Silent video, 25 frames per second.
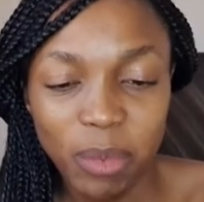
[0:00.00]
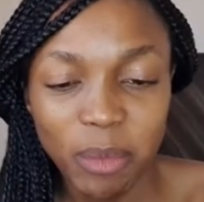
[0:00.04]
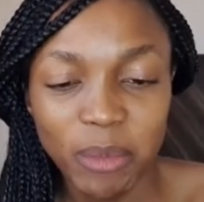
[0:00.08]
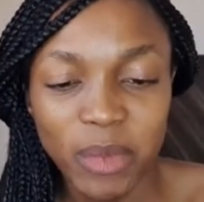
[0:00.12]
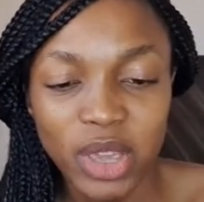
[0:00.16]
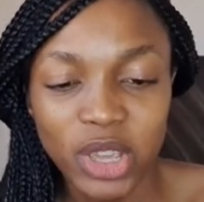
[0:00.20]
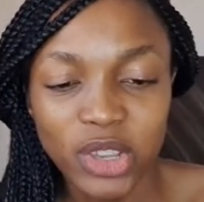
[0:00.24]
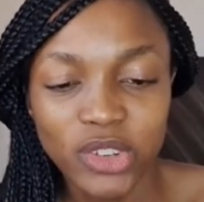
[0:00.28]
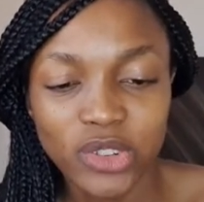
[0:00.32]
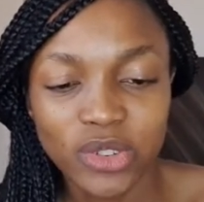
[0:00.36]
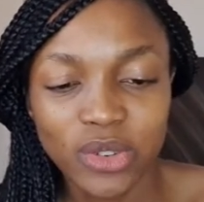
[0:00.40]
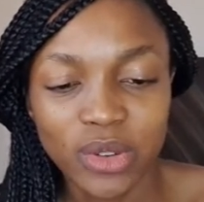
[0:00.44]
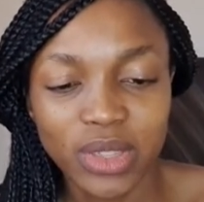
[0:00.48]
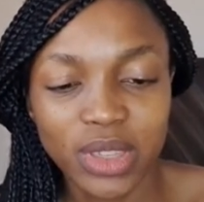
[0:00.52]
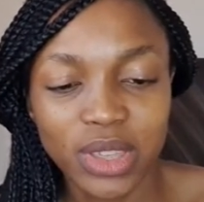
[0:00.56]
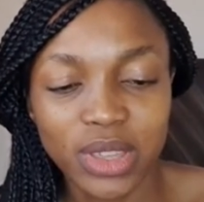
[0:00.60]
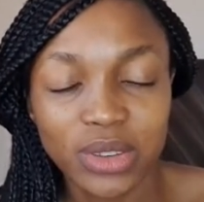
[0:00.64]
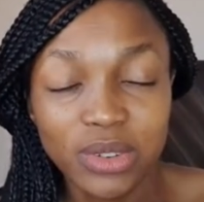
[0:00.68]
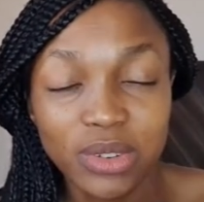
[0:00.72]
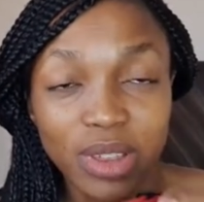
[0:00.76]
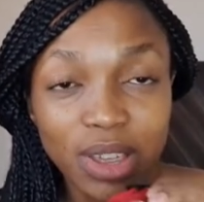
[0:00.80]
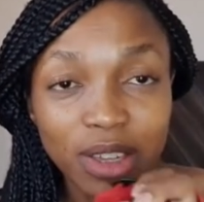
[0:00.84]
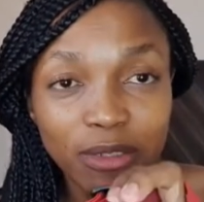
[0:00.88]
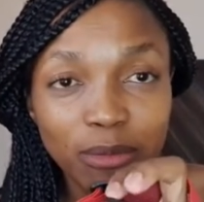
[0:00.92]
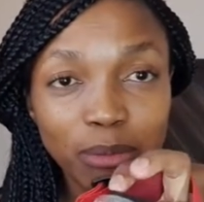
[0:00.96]
Make sure that
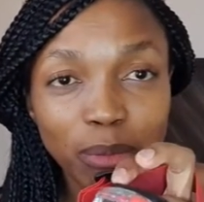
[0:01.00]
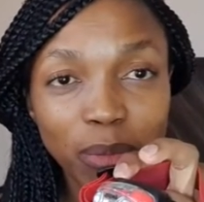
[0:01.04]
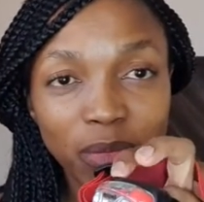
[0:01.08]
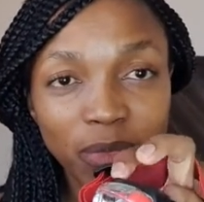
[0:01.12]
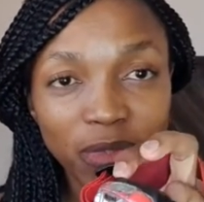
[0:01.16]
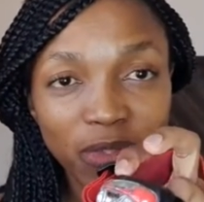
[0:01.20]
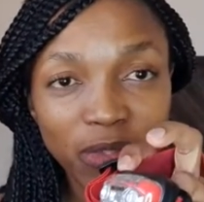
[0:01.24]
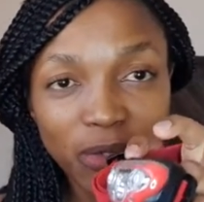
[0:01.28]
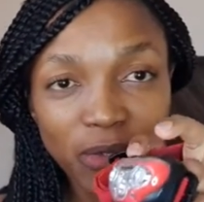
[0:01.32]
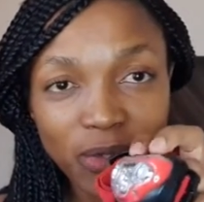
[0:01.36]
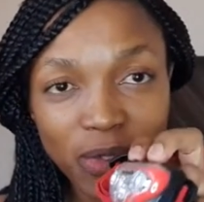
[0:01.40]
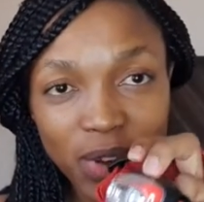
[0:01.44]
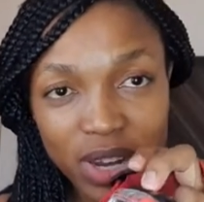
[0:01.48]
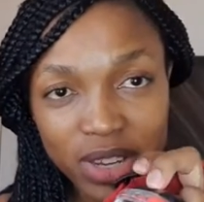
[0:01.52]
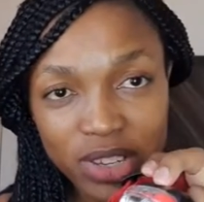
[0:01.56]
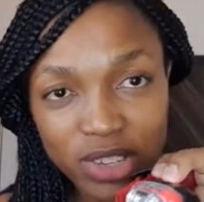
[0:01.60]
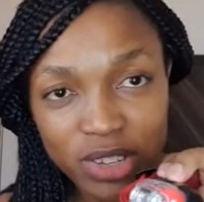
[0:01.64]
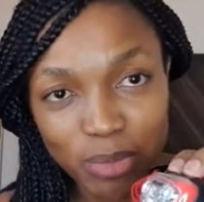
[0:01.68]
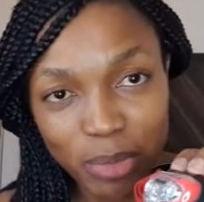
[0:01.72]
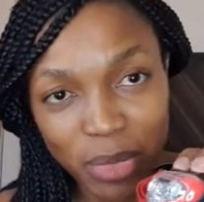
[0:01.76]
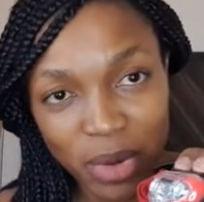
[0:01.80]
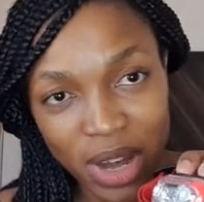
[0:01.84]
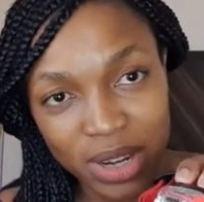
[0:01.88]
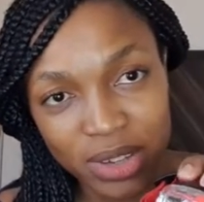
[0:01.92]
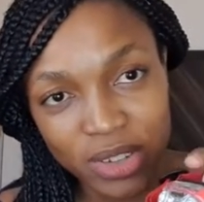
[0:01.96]
you have fresh
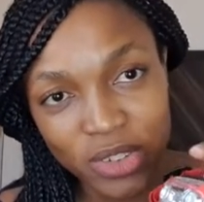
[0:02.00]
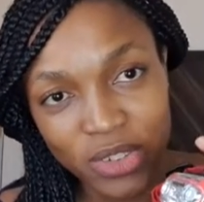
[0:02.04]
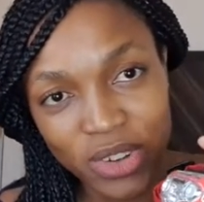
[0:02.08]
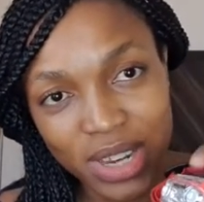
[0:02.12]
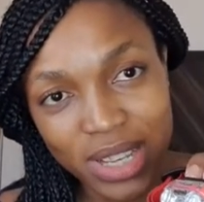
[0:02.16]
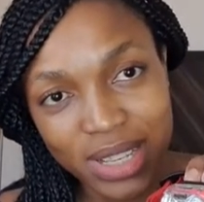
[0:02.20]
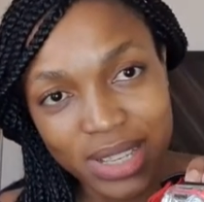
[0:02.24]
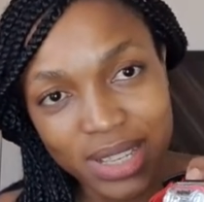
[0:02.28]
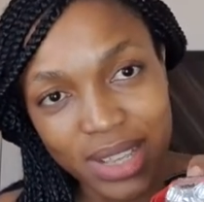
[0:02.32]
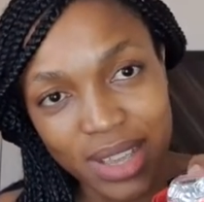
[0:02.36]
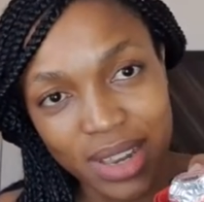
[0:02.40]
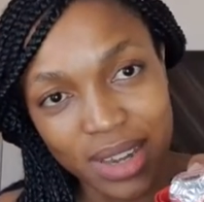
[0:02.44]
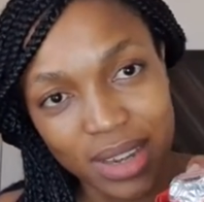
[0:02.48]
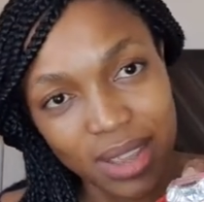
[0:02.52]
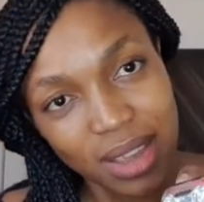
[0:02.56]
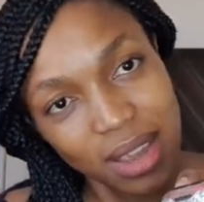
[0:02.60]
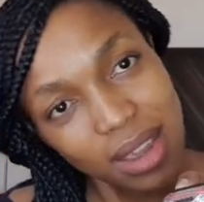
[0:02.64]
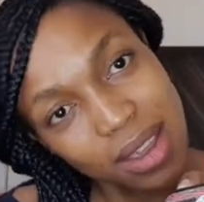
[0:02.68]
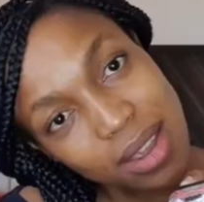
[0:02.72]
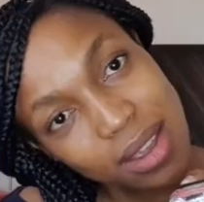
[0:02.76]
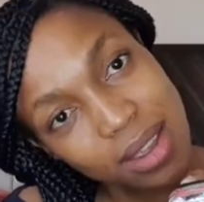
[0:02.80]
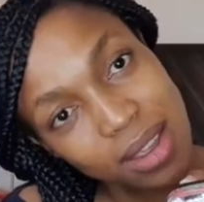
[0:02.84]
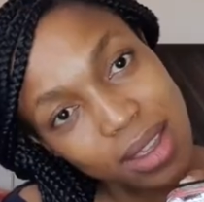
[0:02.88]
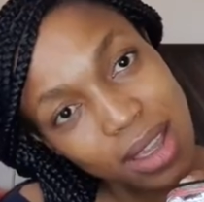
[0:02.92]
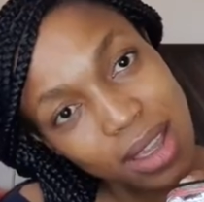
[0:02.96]
batteries in here.